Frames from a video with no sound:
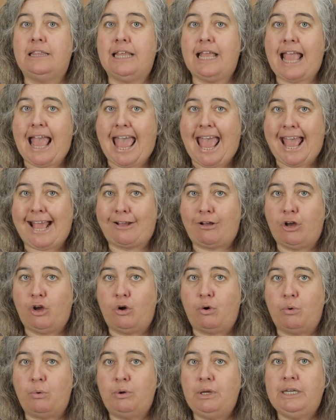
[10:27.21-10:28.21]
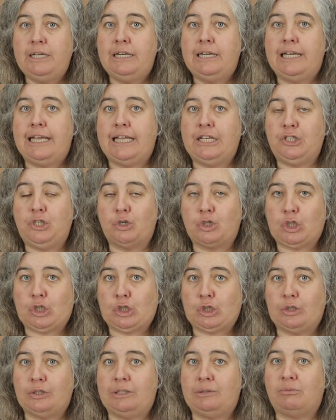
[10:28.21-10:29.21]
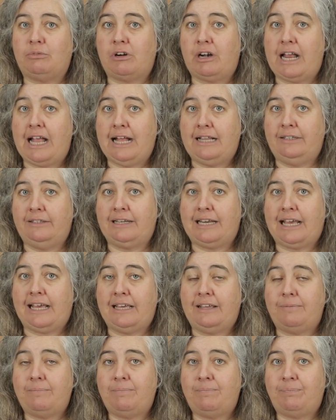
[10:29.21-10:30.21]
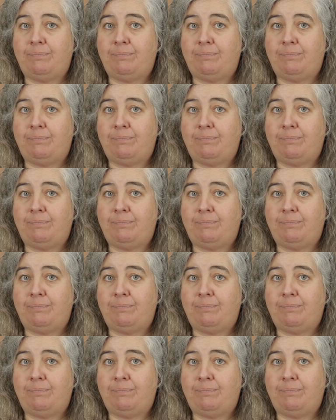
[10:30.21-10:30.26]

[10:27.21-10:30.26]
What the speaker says: the echo in your current reality.